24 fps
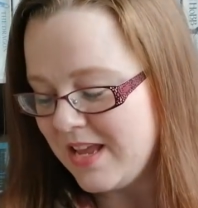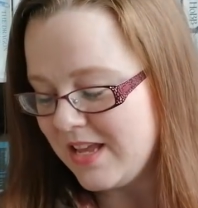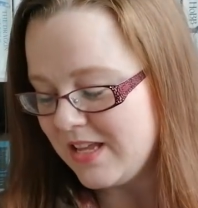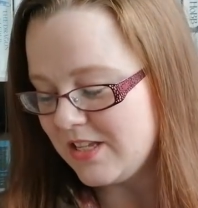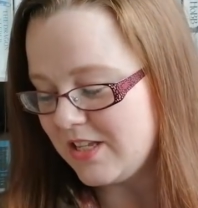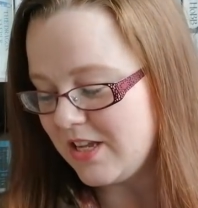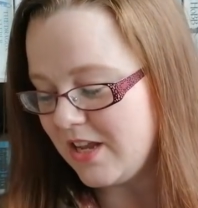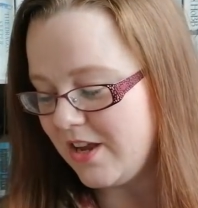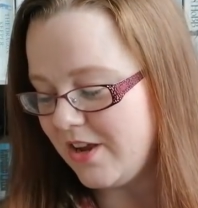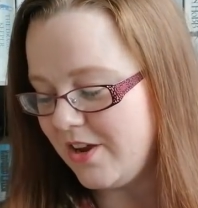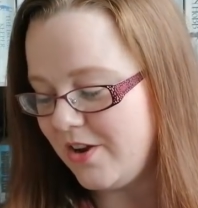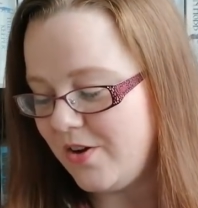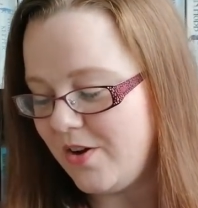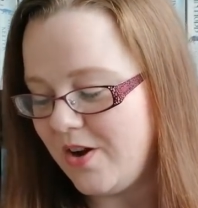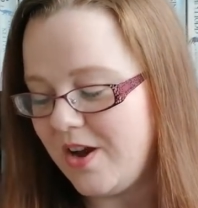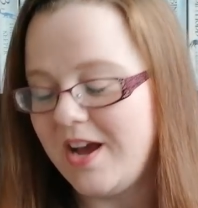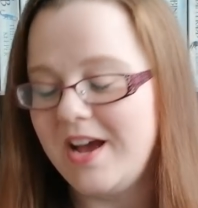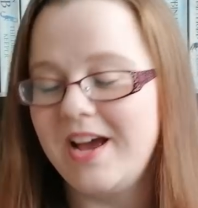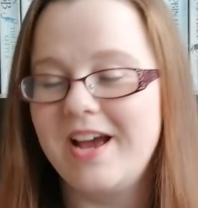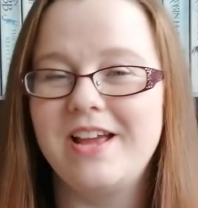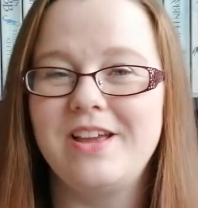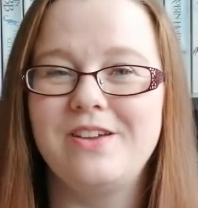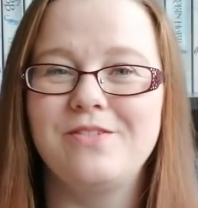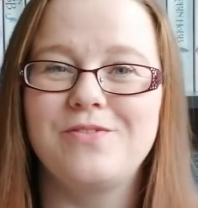So
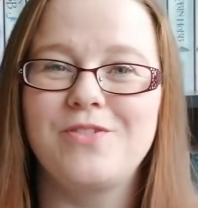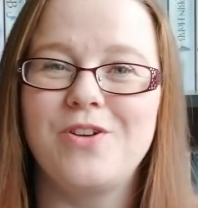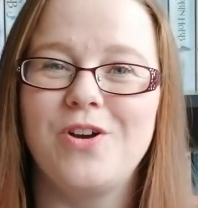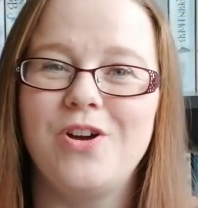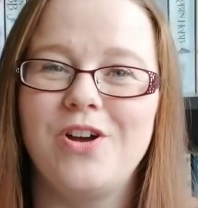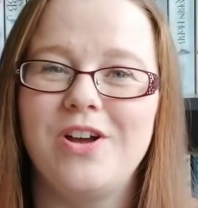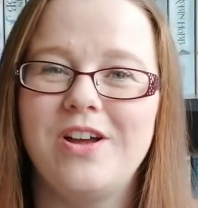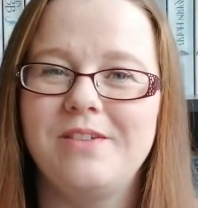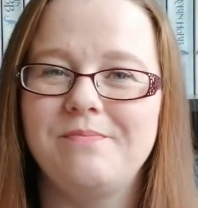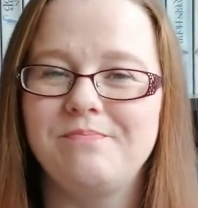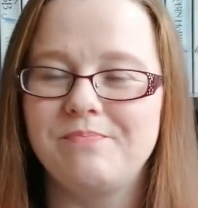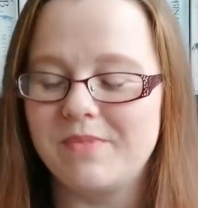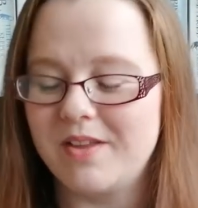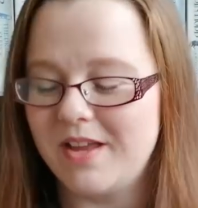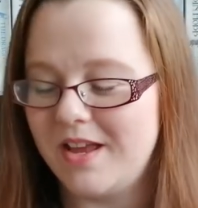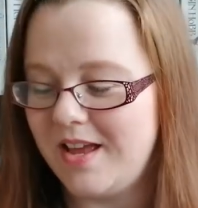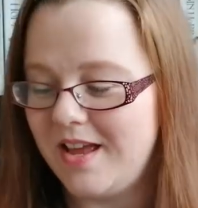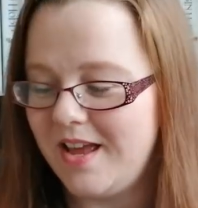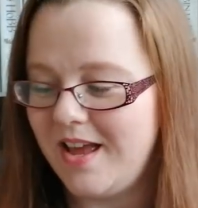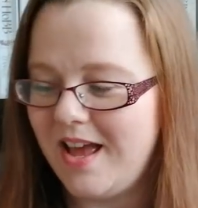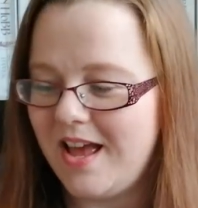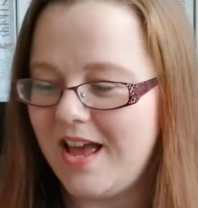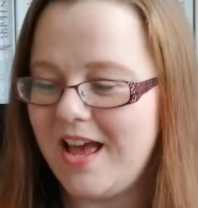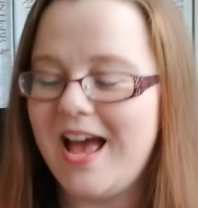I have got
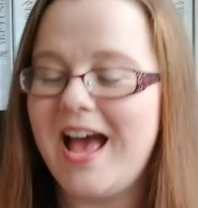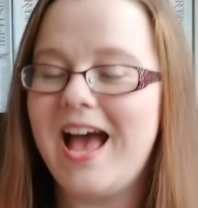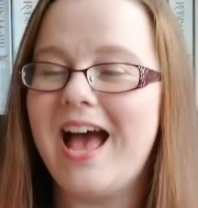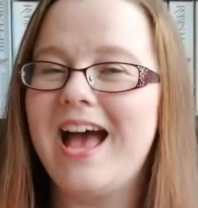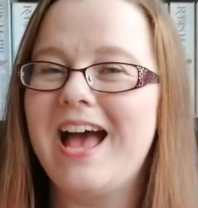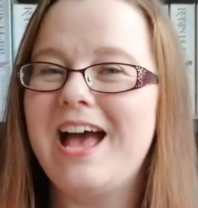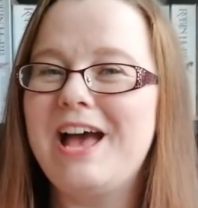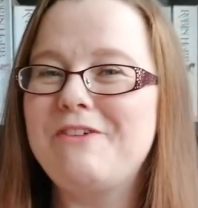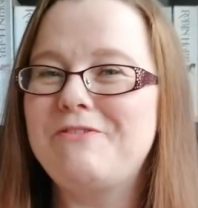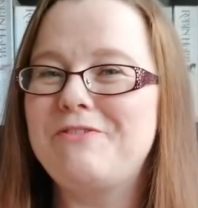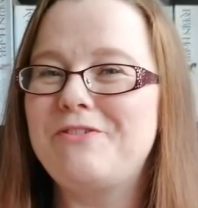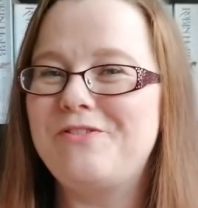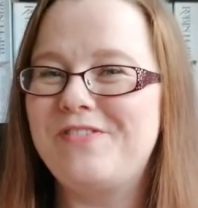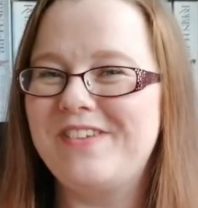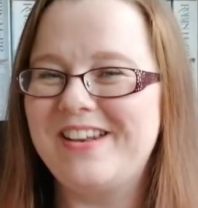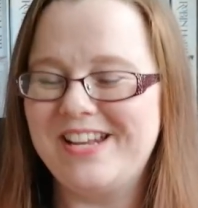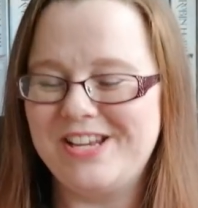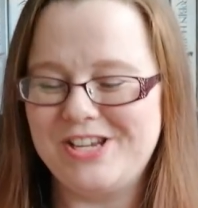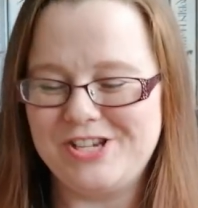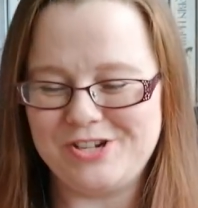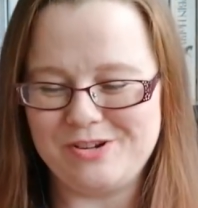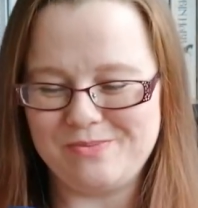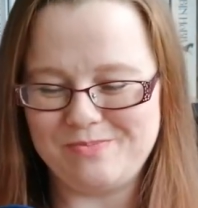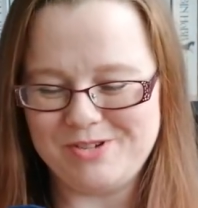a half
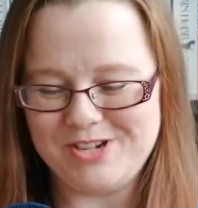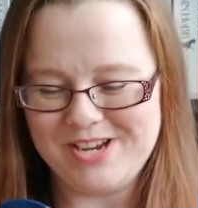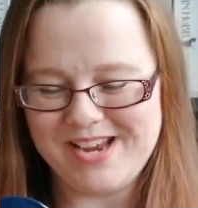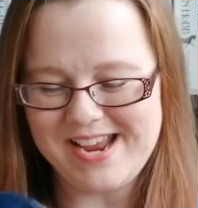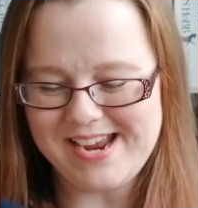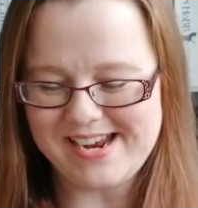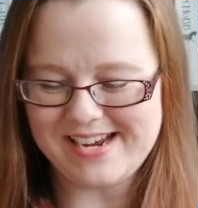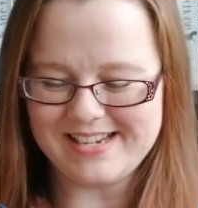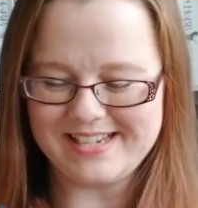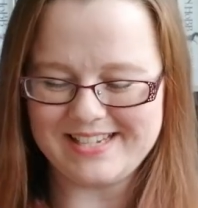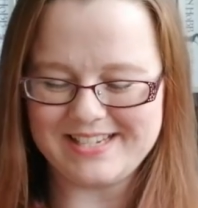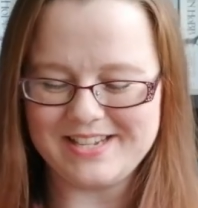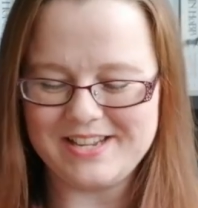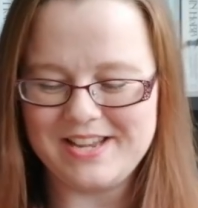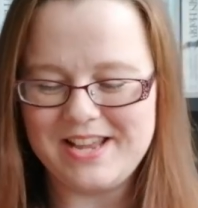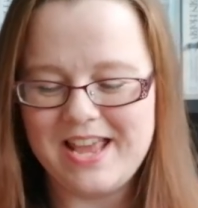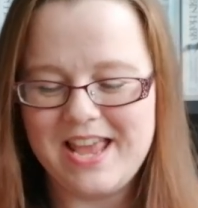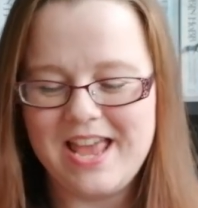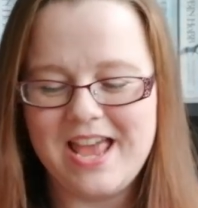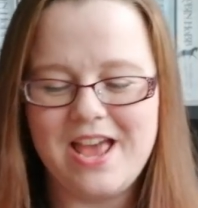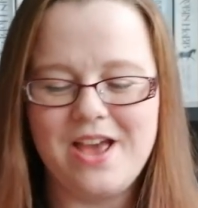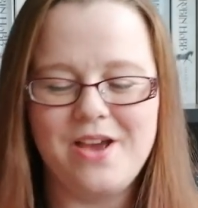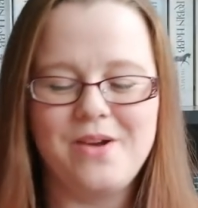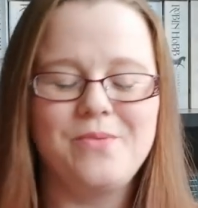finished object
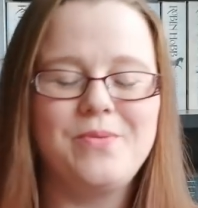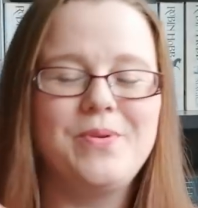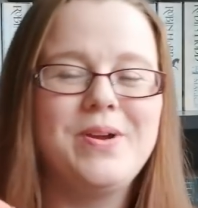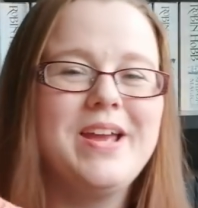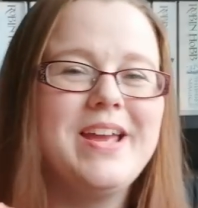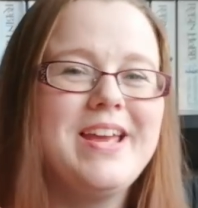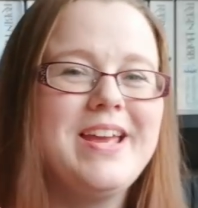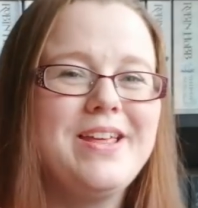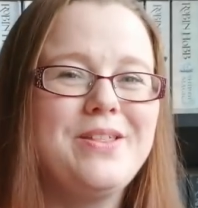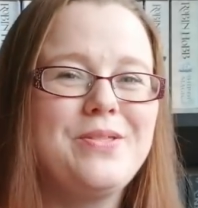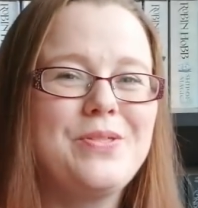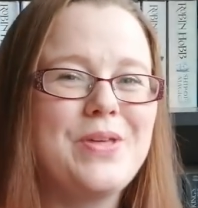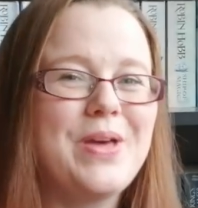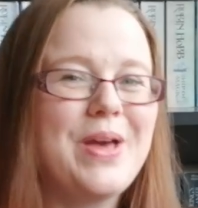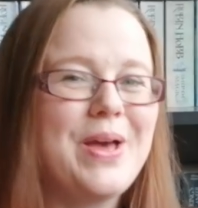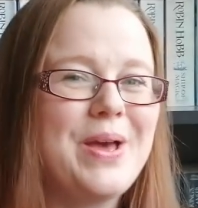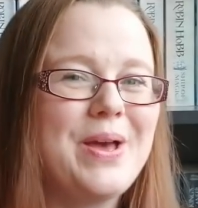with